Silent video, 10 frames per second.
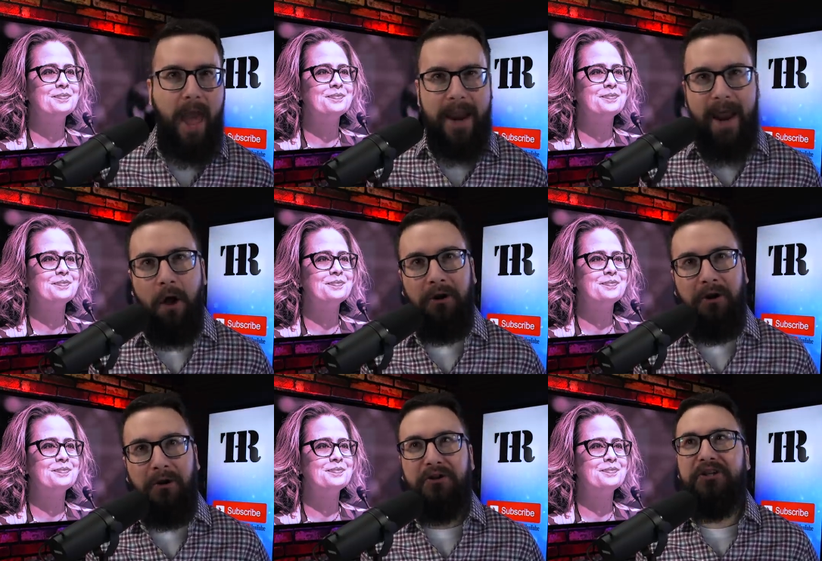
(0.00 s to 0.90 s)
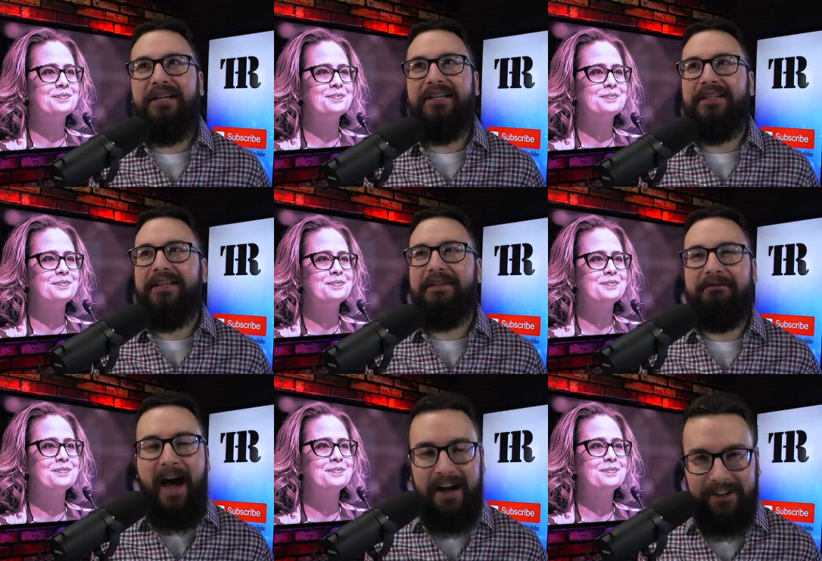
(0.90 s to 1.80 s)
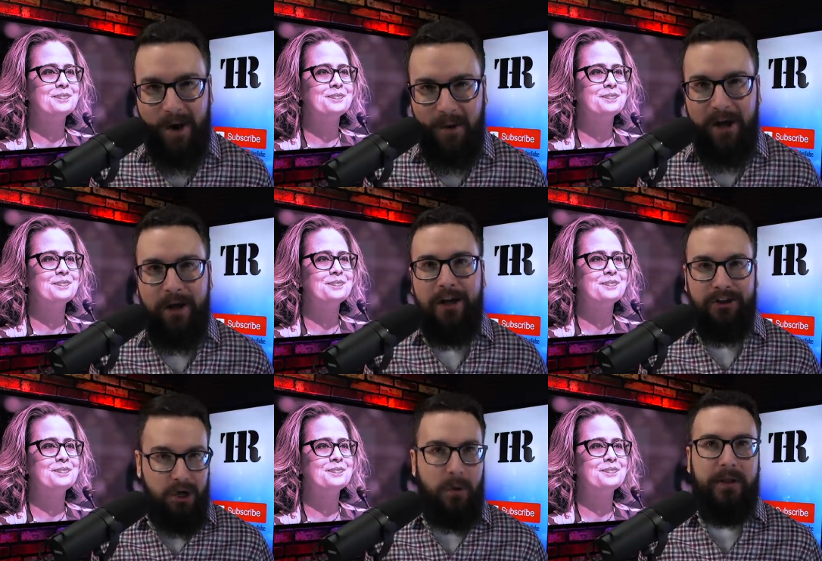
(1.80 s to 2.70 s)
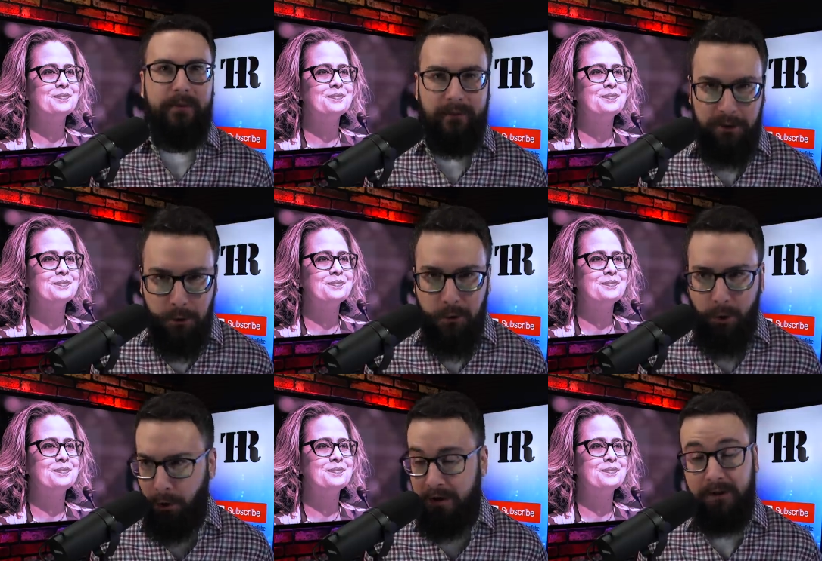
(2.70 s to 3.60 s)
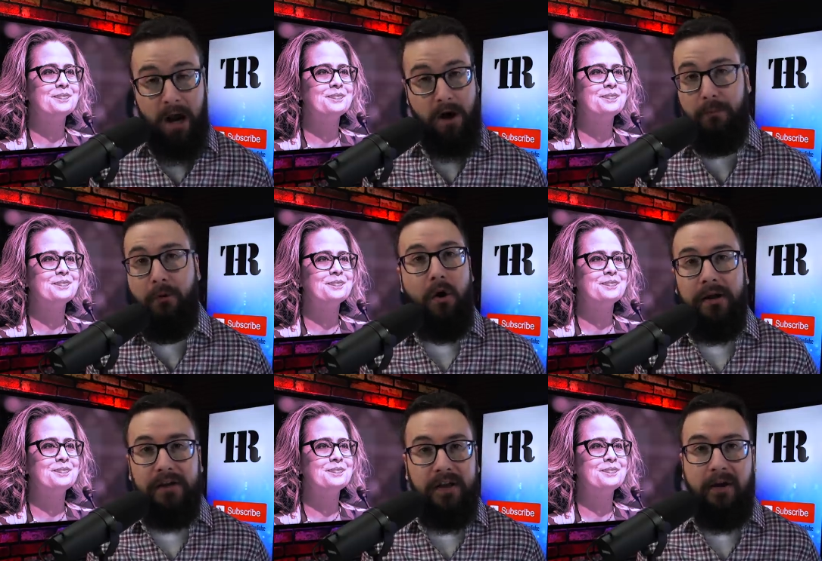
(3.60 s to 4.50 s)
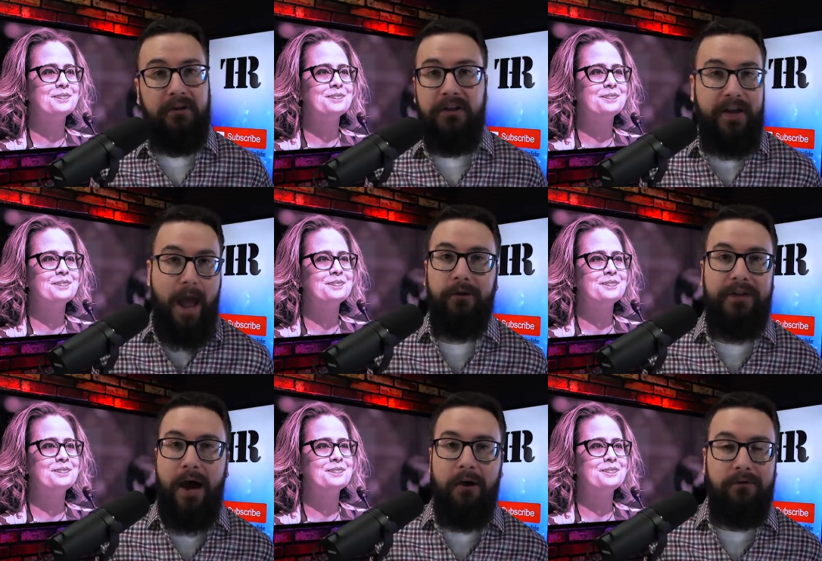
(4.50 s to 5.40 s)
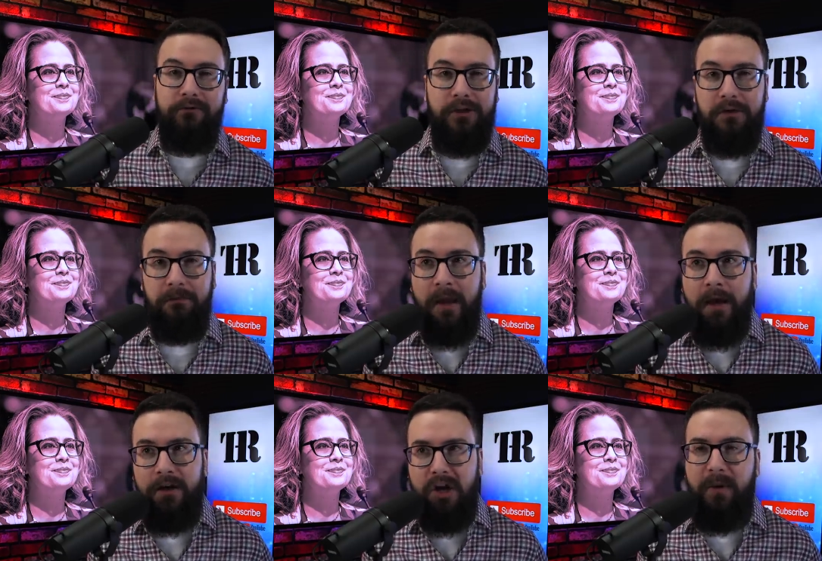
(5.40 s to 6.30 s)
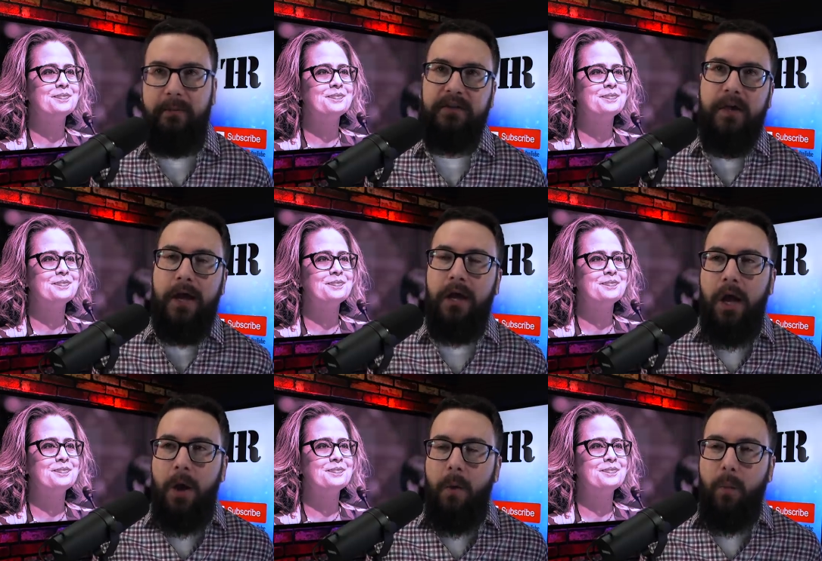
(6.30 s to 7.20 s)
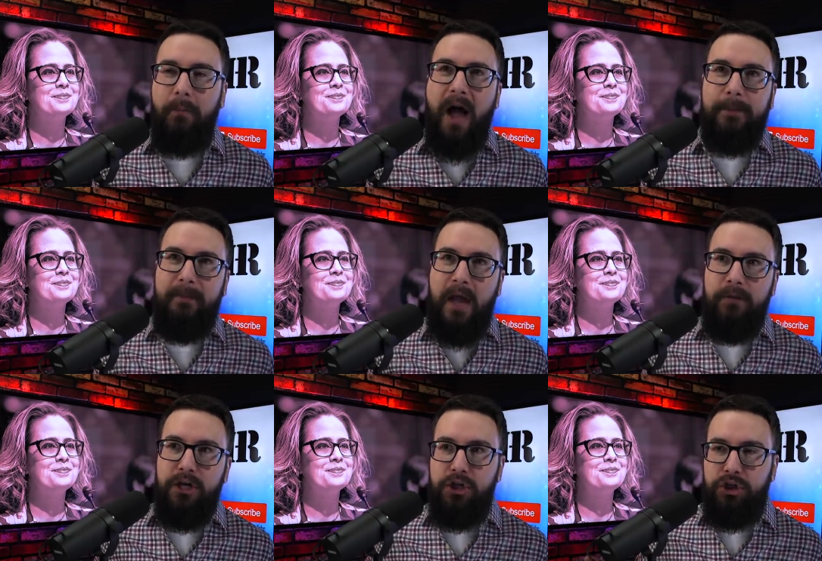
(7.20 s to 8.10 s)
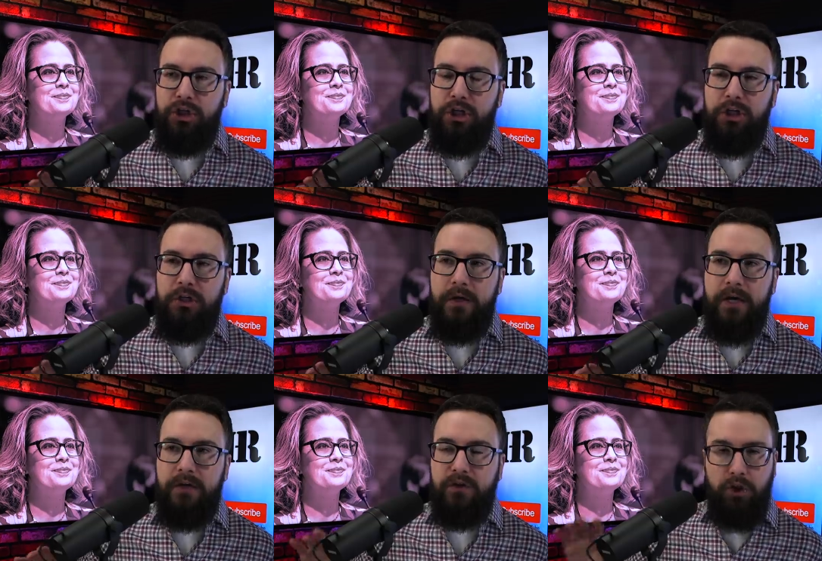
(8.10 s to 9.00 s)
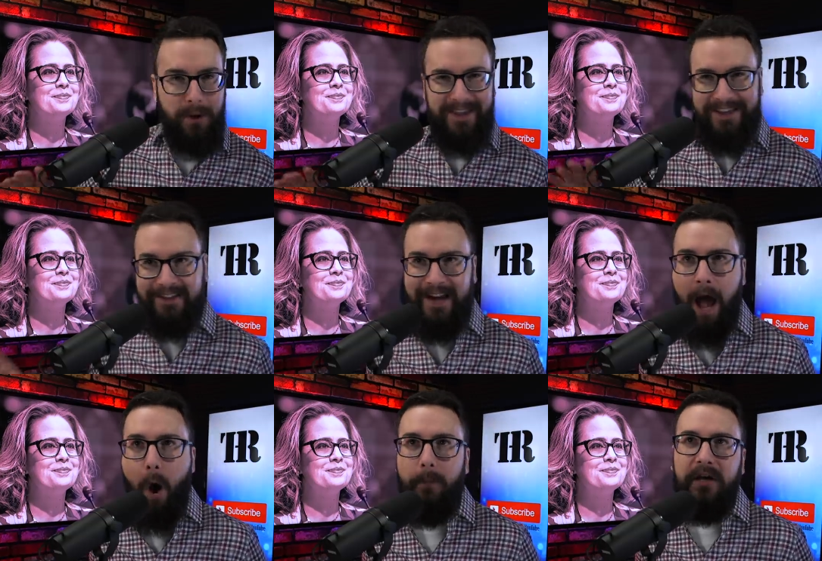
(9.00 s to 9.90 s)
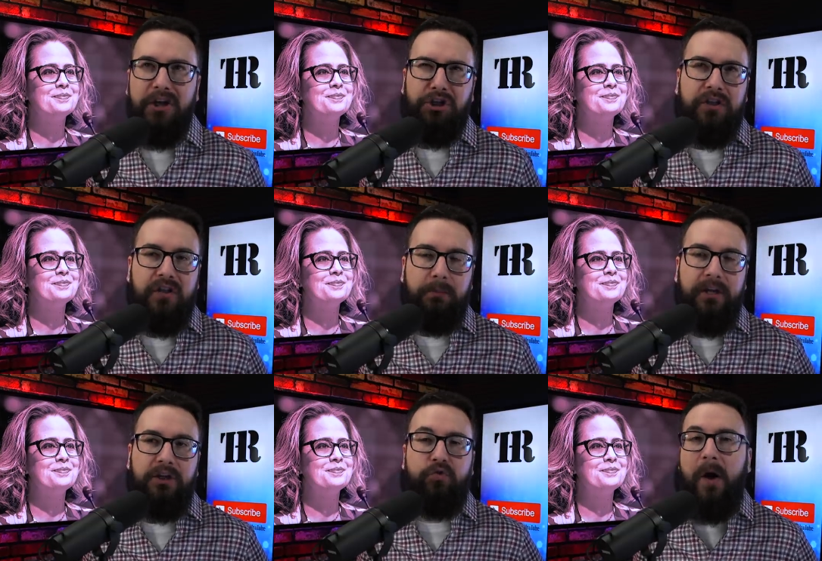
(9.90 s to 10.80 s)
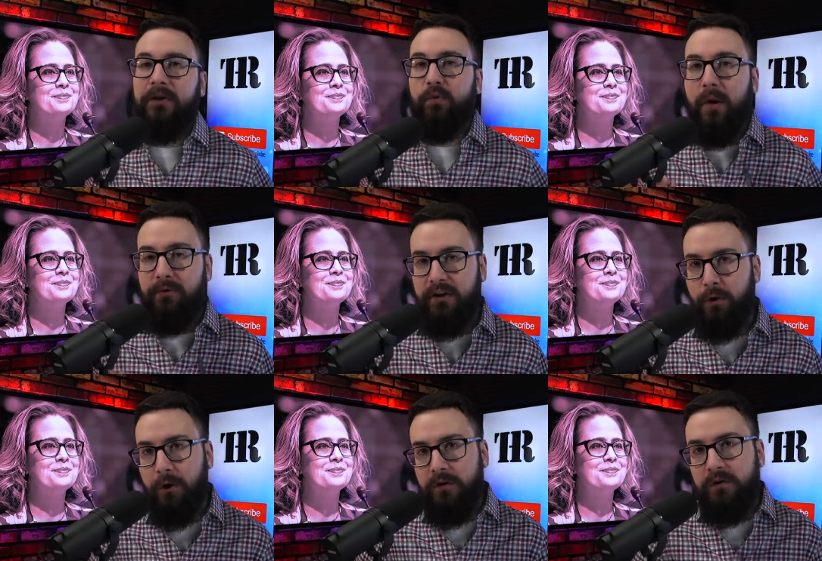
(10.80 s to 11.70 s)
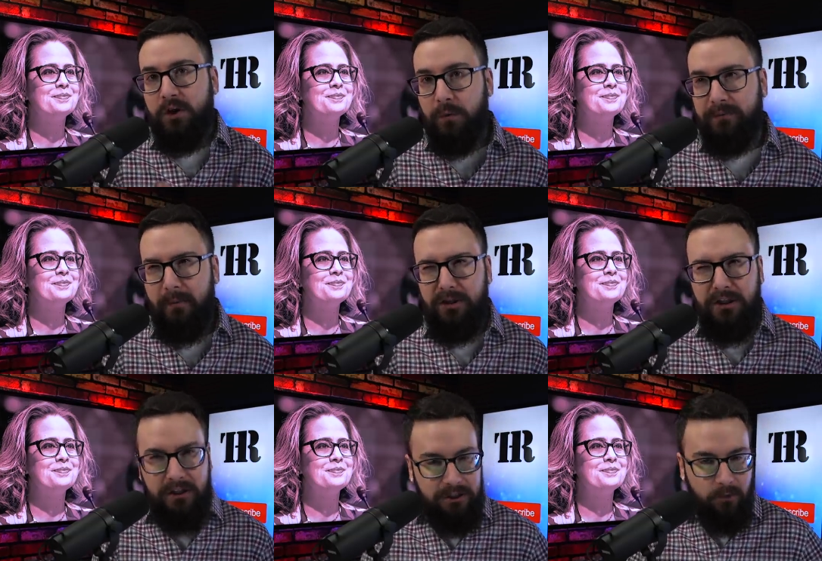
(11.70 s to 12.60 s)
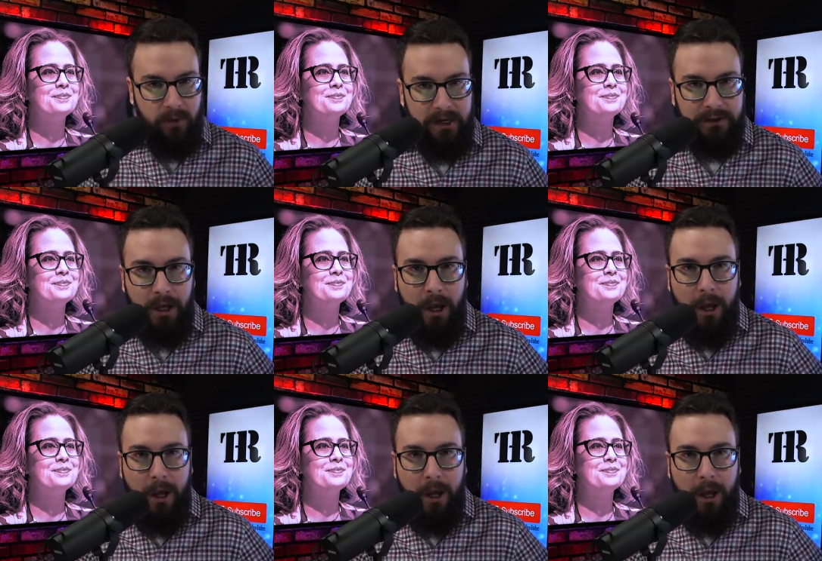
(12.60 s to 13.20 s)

Speaker 1: And now look at her. She is the de facto Joe Lieberman, who her entire party is having to kowtow to. Now you might be saying, well, Mike, maybe she is doing this now because she simply is trying to represent her constituents. Maybe she disagrees